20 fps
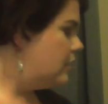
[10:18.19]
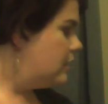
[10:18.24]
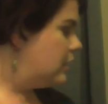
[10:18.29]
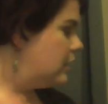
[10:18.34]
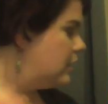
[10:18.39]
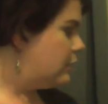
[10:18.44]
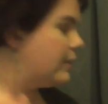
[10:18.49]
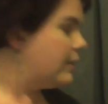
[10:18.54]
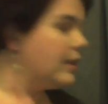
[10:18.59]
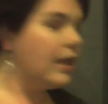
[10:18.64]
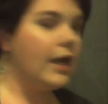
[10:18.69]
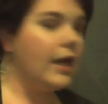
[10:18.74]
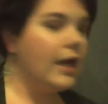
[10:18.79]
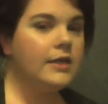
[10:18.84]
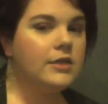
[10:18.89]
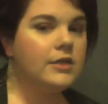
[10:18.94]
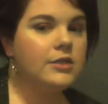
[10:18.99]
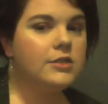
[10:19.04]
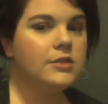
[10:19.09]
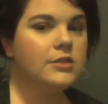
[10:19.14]
liquid
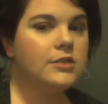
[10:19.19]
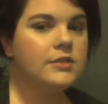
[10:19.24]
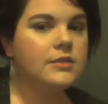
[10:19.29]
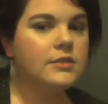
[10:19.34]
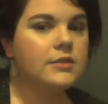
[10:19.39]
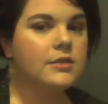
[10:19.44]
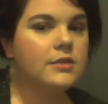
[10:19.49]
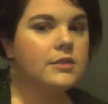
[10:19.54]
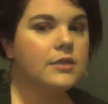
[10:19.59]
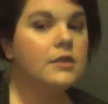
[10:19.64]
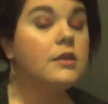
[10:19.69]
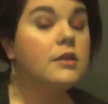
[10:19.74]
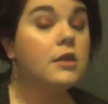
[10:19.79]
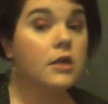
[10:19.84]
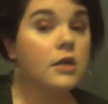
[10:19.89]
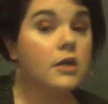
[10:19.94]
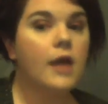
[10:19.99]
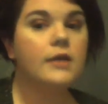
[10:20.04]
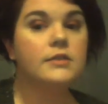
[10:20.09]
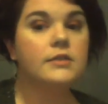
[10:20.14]
liners.
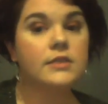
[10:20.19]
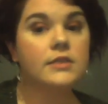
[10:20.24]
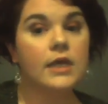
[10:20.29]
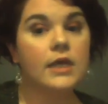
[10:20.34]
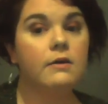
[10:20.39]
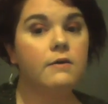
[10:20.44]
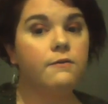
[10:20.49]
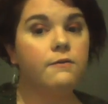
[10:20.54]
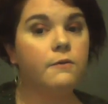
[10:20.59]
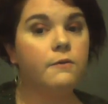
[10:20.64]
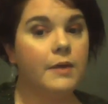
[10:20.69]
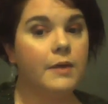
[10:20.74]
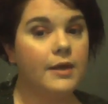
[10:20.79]
They're kind of scary for